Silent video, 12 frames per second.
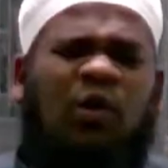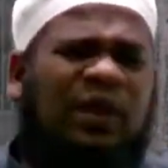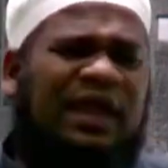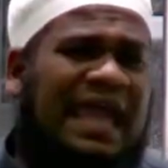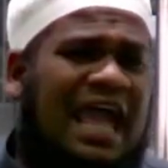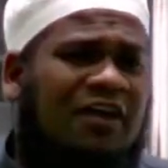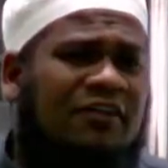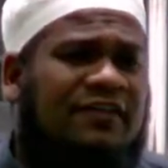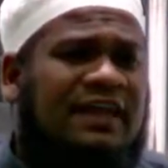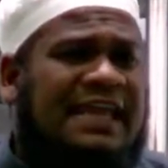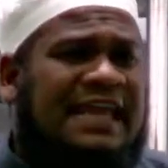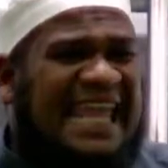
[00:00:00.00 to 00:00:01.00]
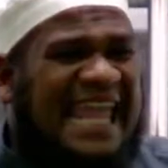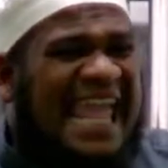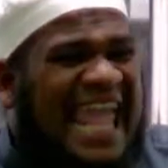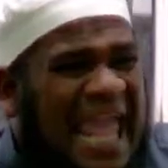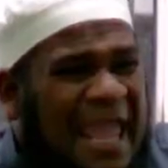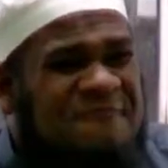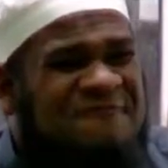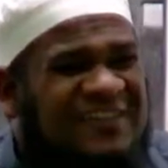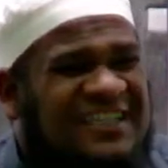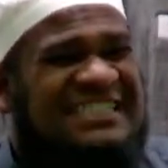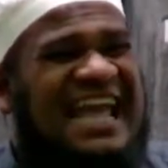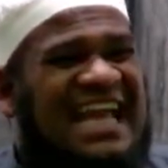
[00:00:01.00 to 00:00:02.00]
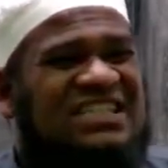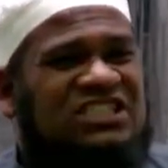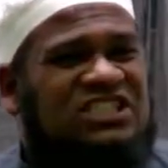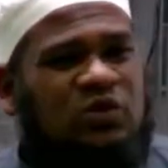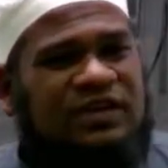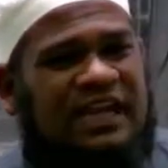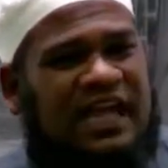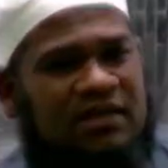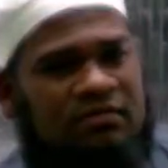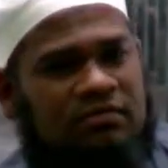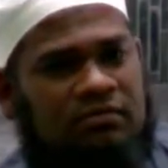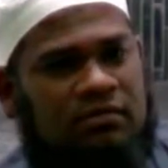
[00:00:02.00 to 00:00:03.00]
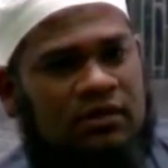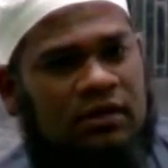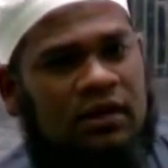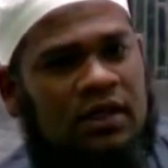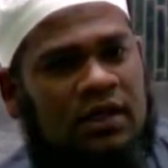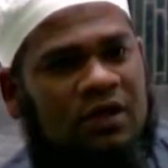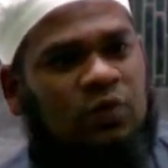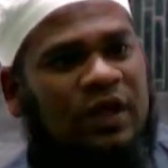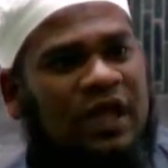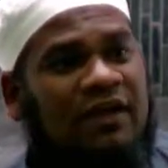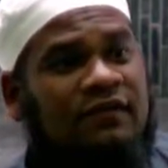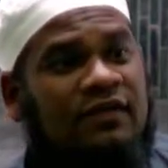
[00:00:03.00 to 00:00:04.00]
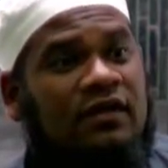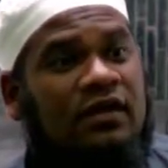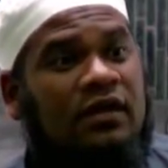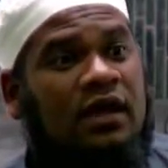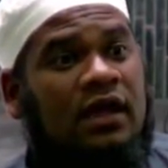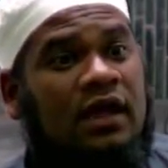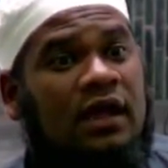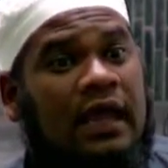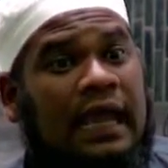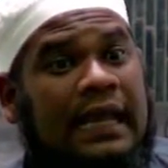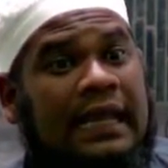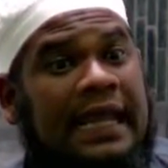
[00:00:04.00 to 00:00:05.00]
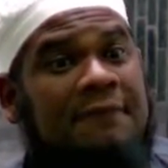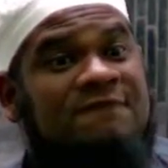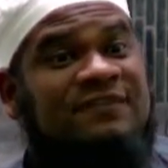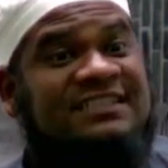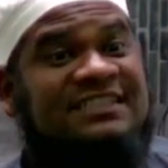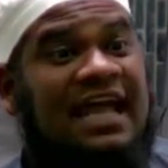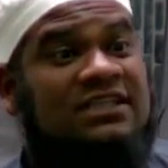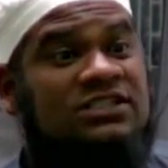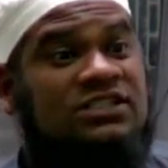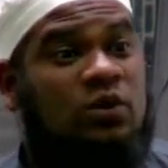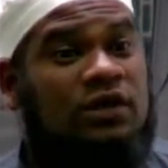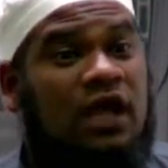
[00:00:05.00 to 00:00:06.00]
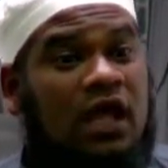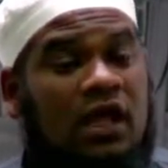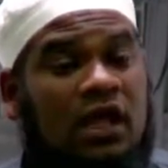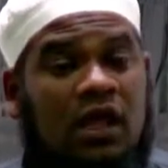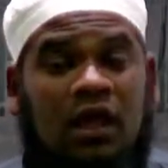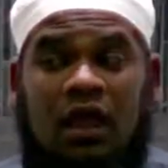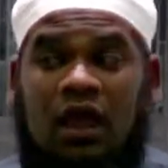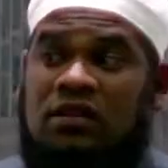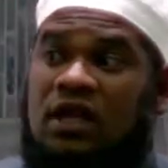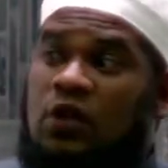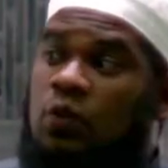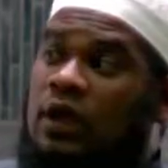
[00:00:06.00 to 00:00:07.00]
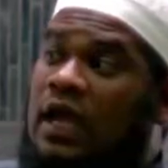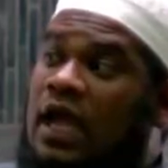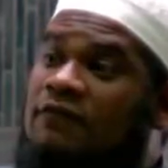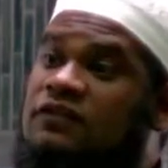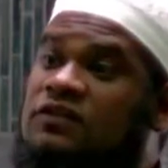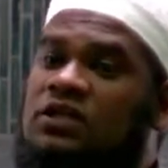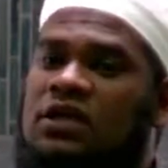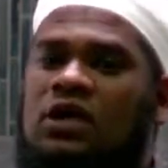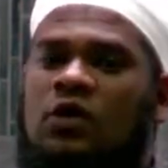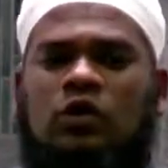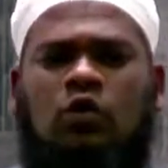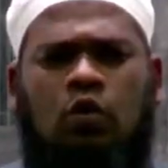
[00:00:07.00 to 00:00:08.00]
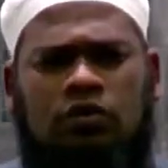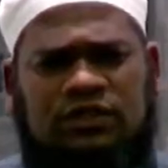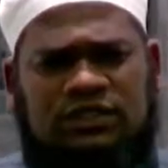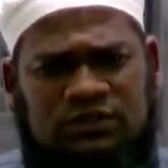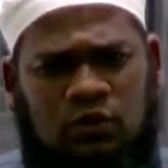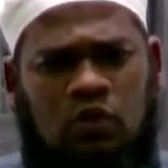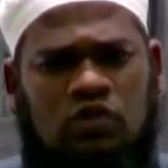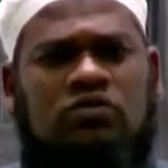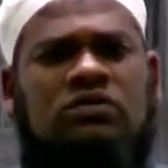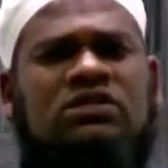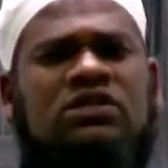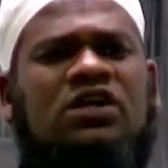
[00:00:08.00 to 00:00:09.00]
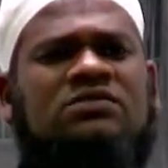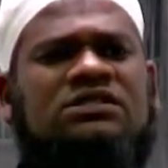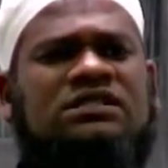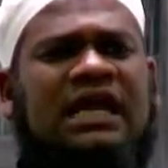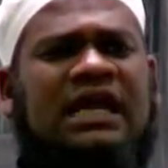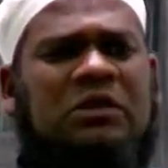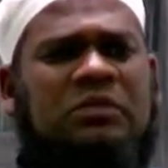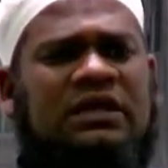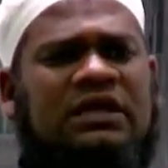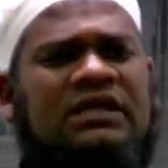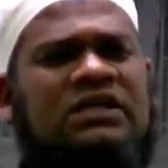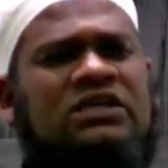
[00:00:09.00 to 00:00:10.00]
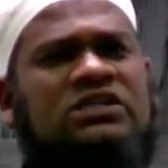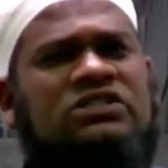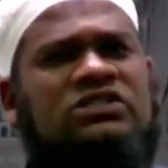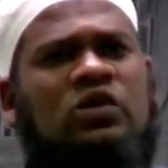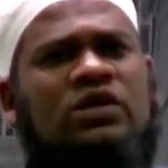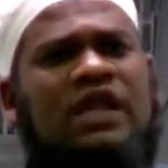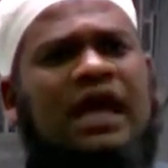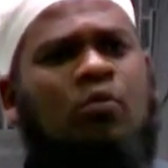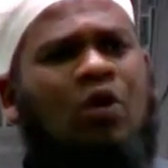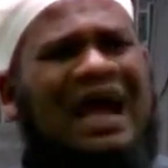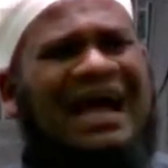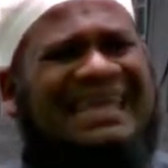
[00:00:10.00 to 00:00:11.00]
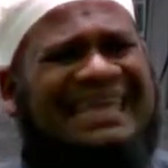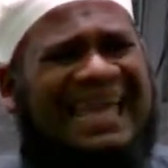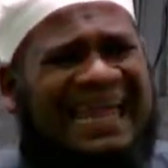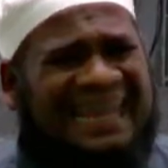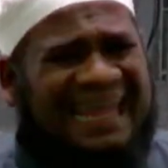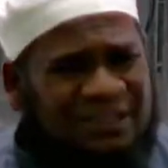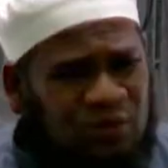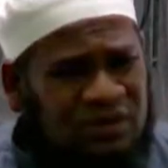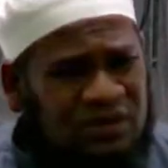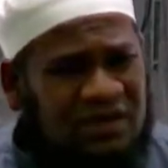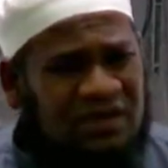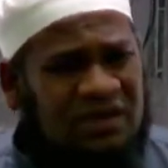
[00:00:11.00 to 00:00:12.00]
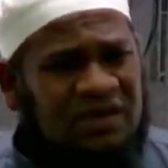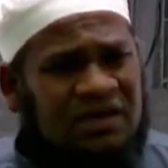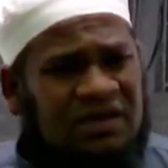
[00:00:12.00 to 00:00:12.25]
Now we have emphasized sunnah. What we have? An emphasized sunnah, and then we call this also terms in Arabic, sunnah mu'akkadatun